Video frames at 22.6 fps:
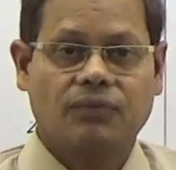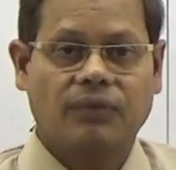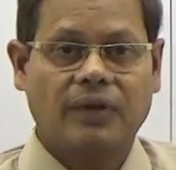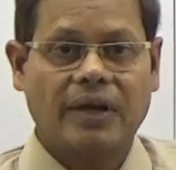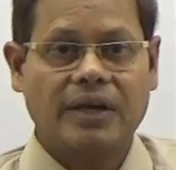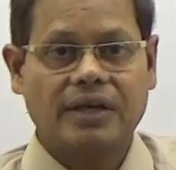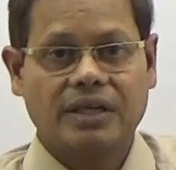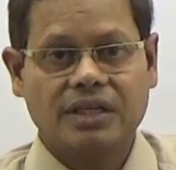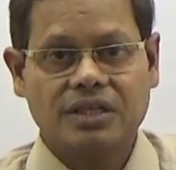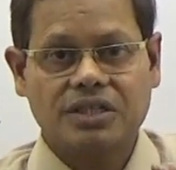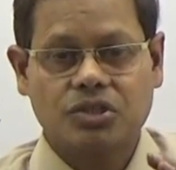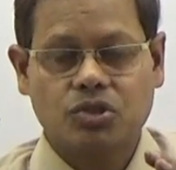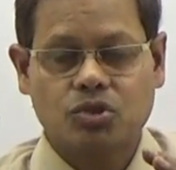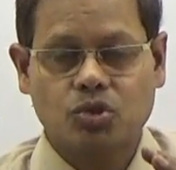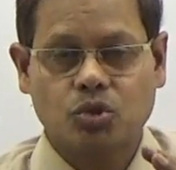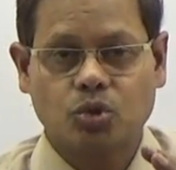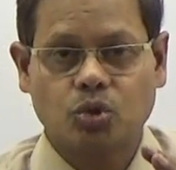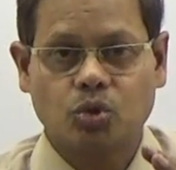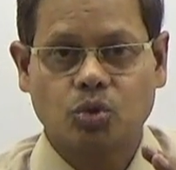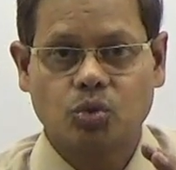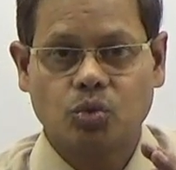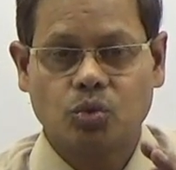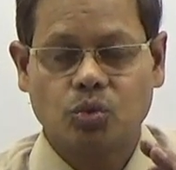freight is
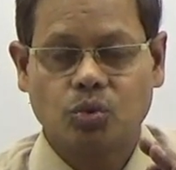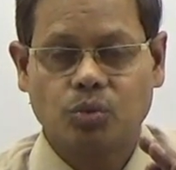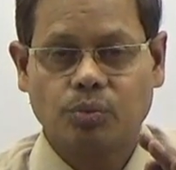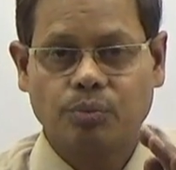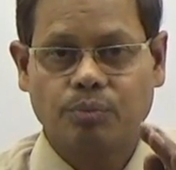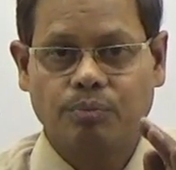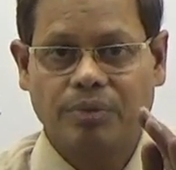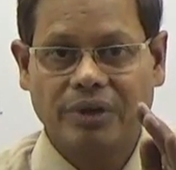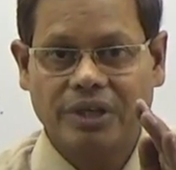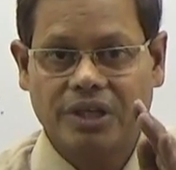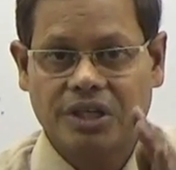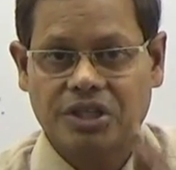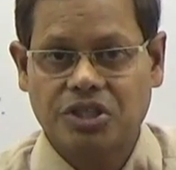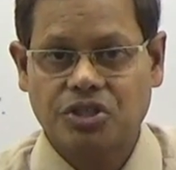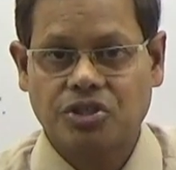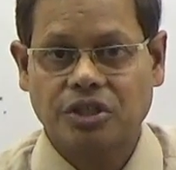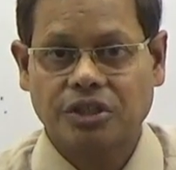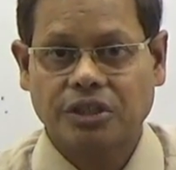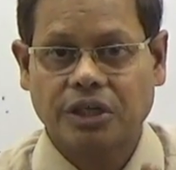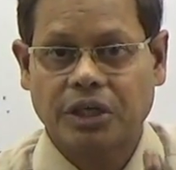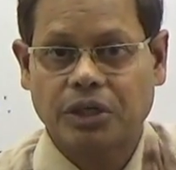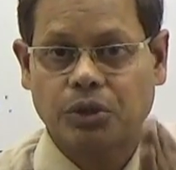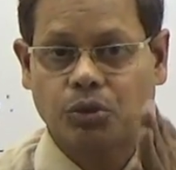to be
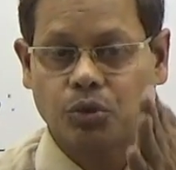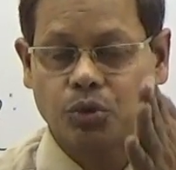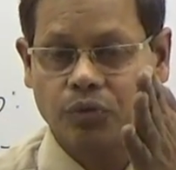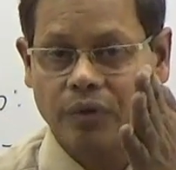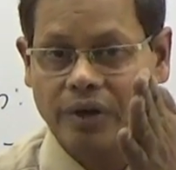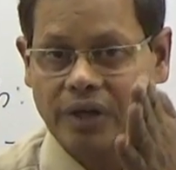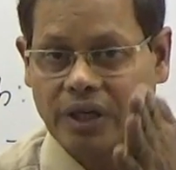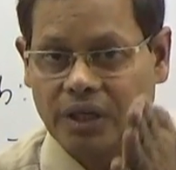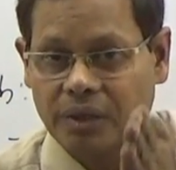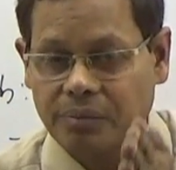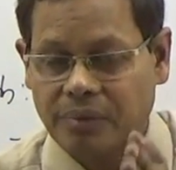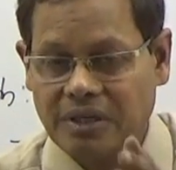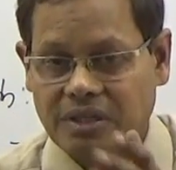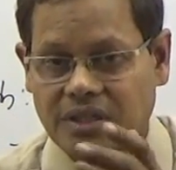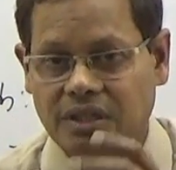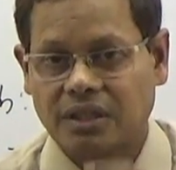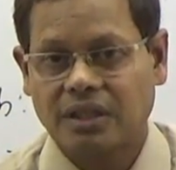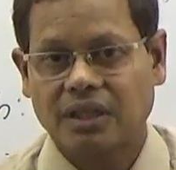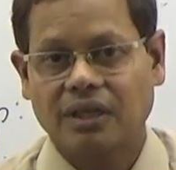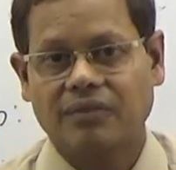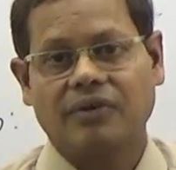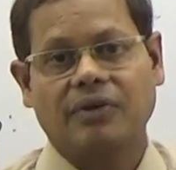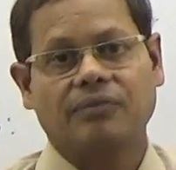restricted to
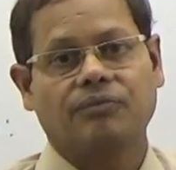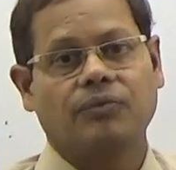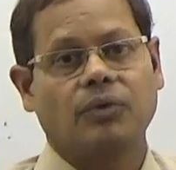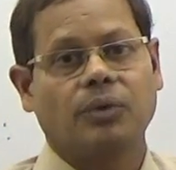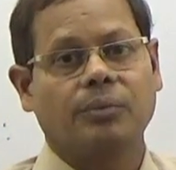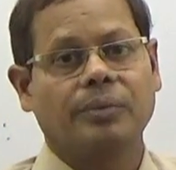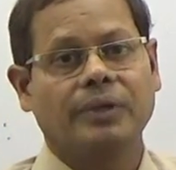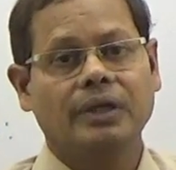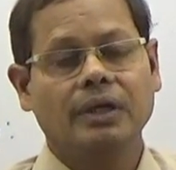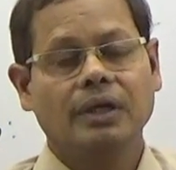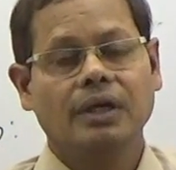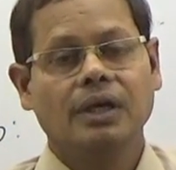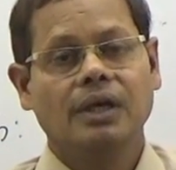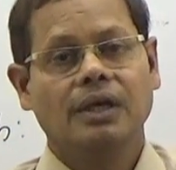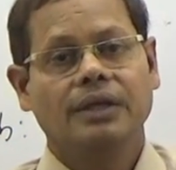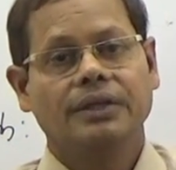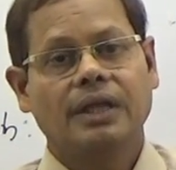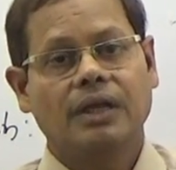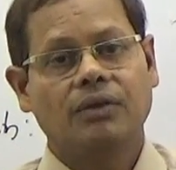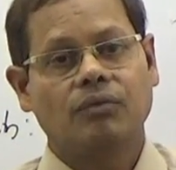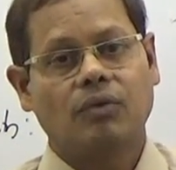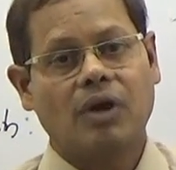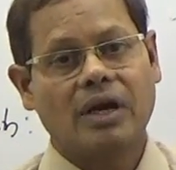20% of FOB,
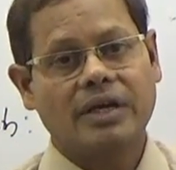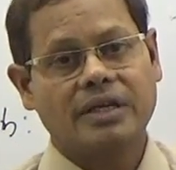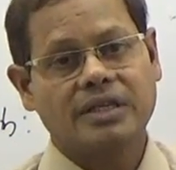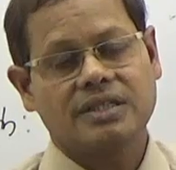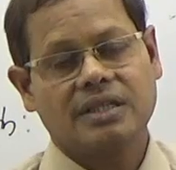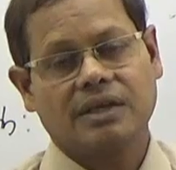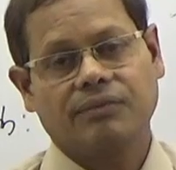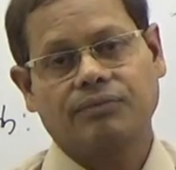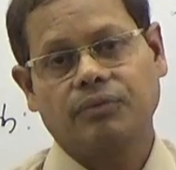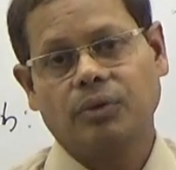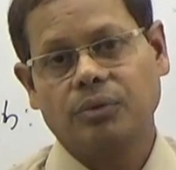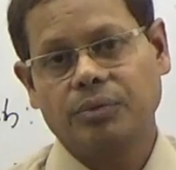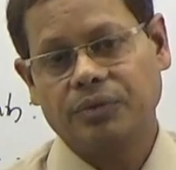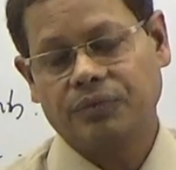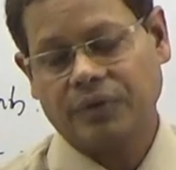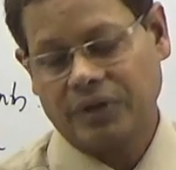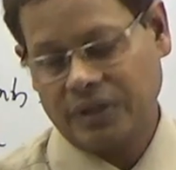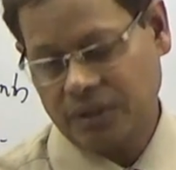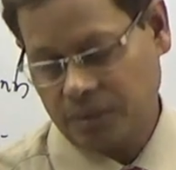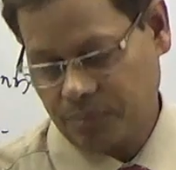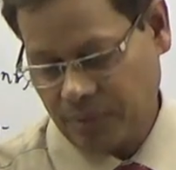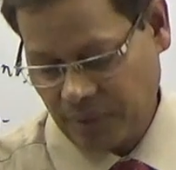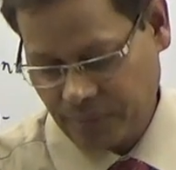then what is FOB for
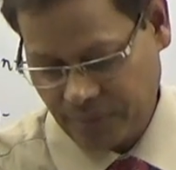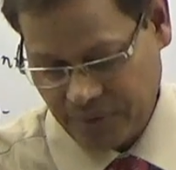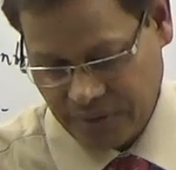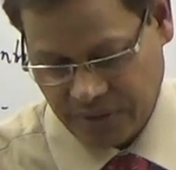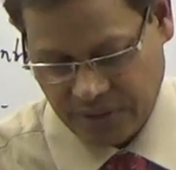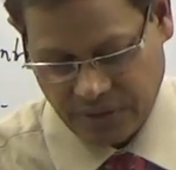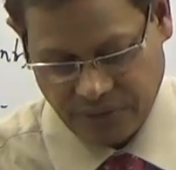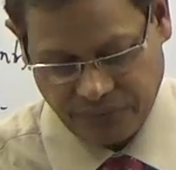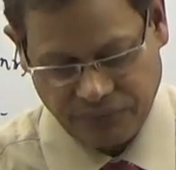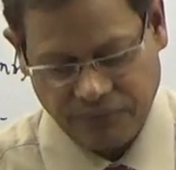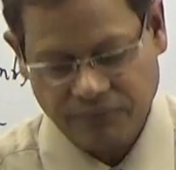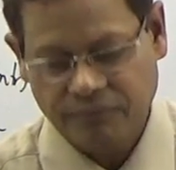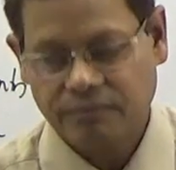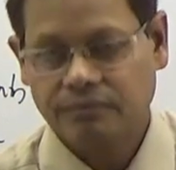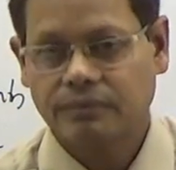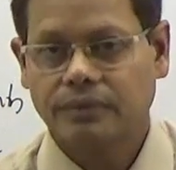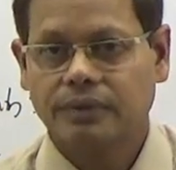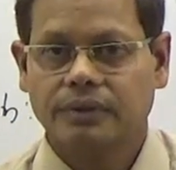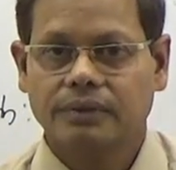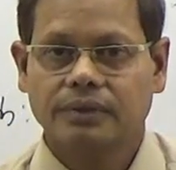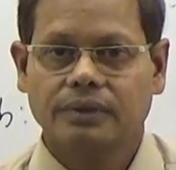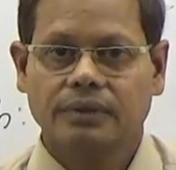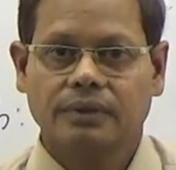the purpose of
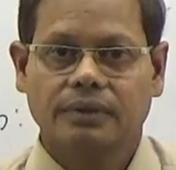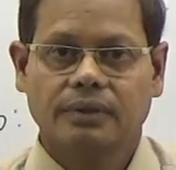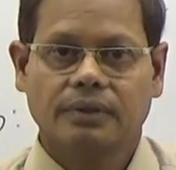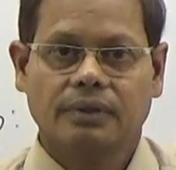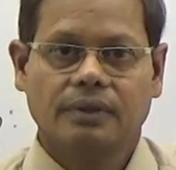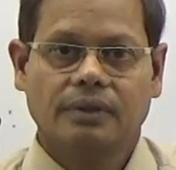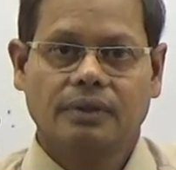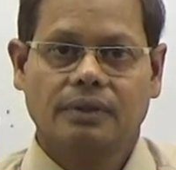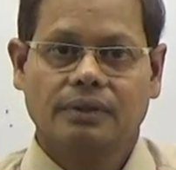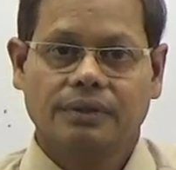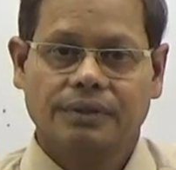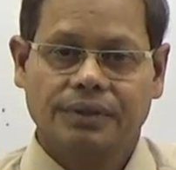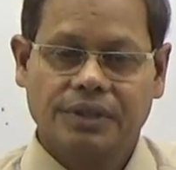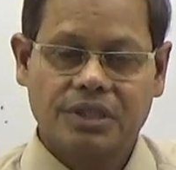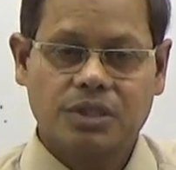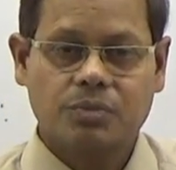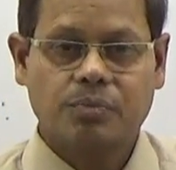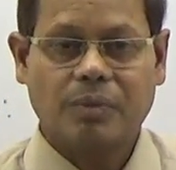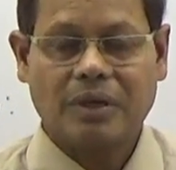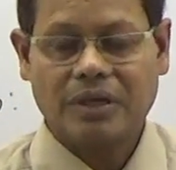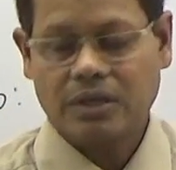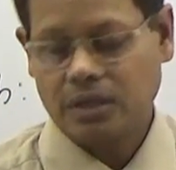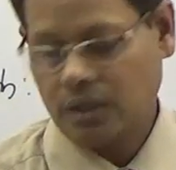this
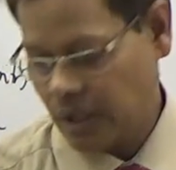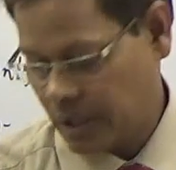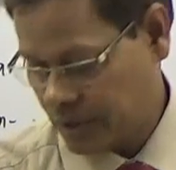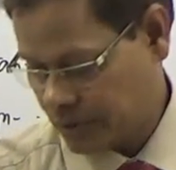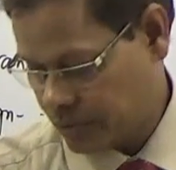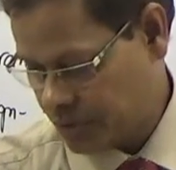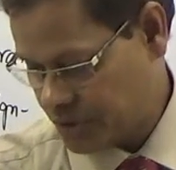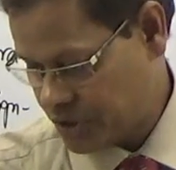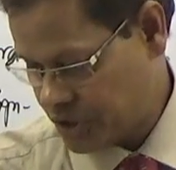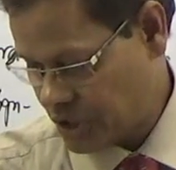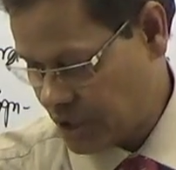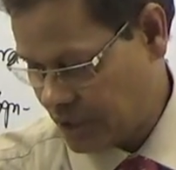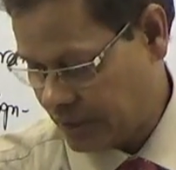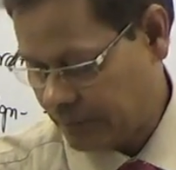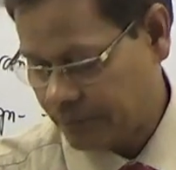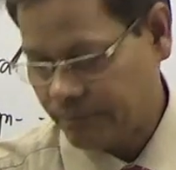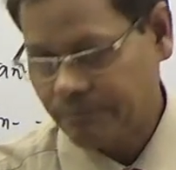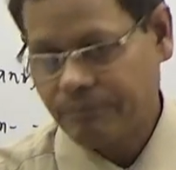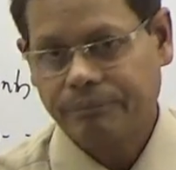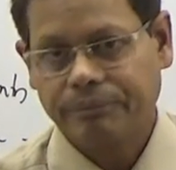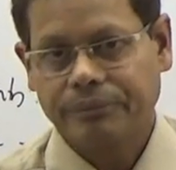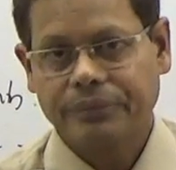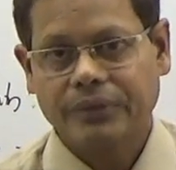particular question?
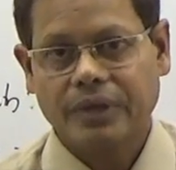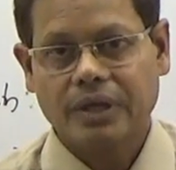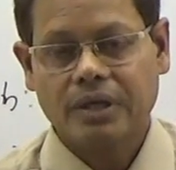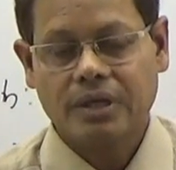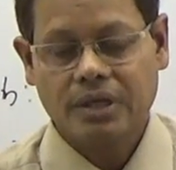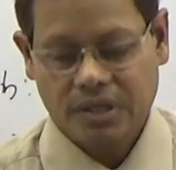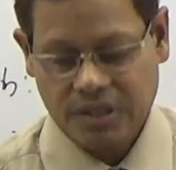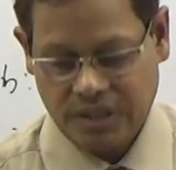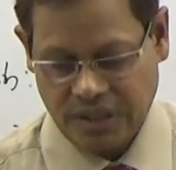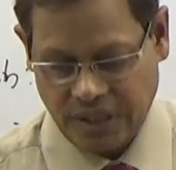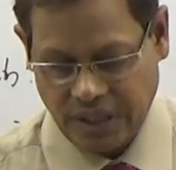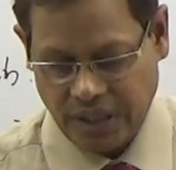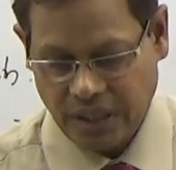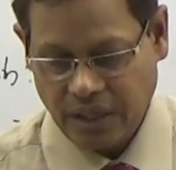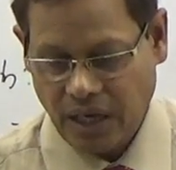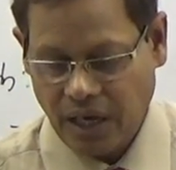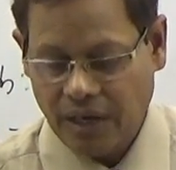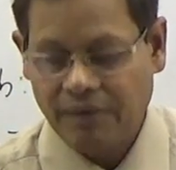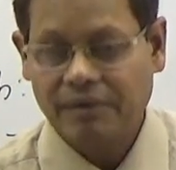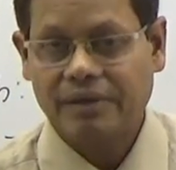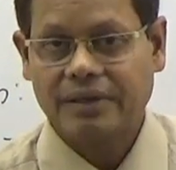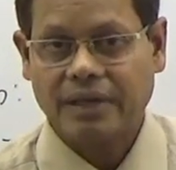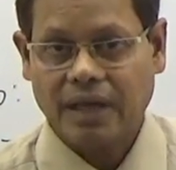See,
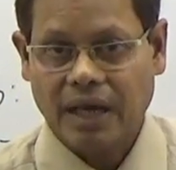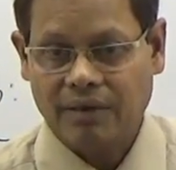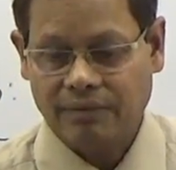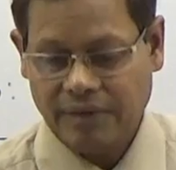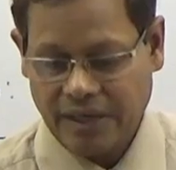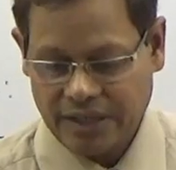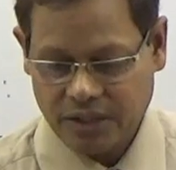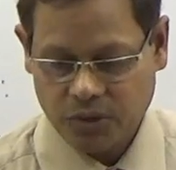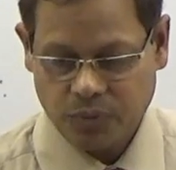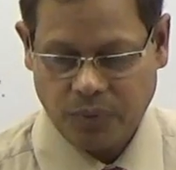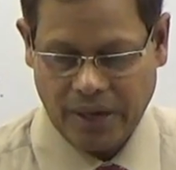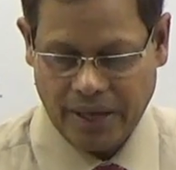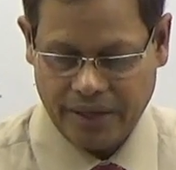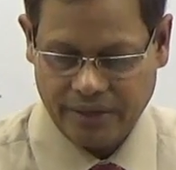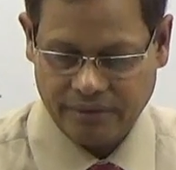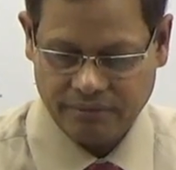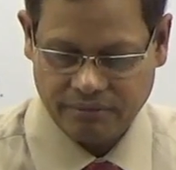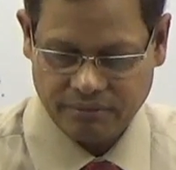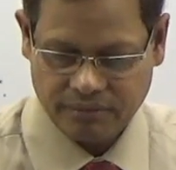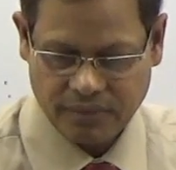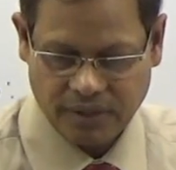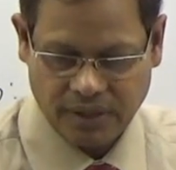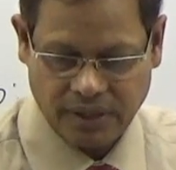I will explain.
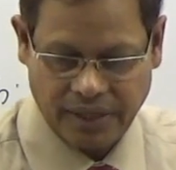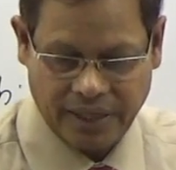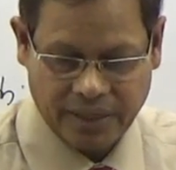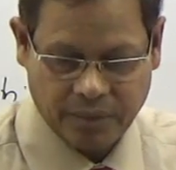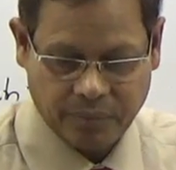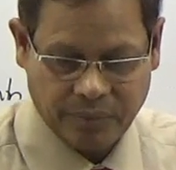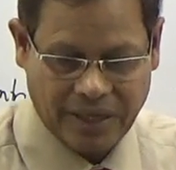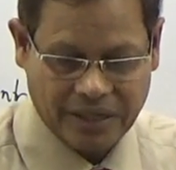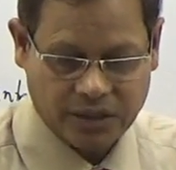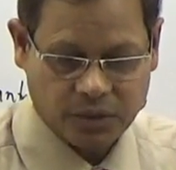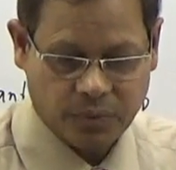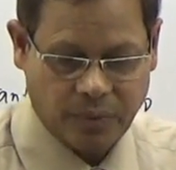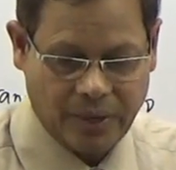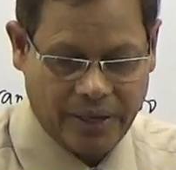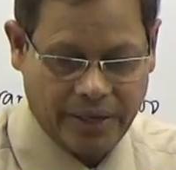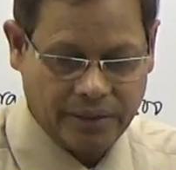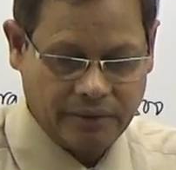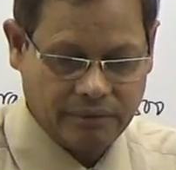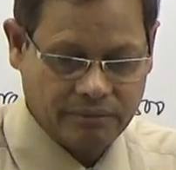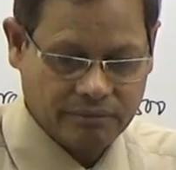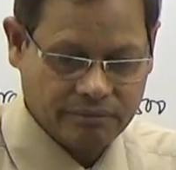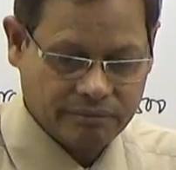Let me explain.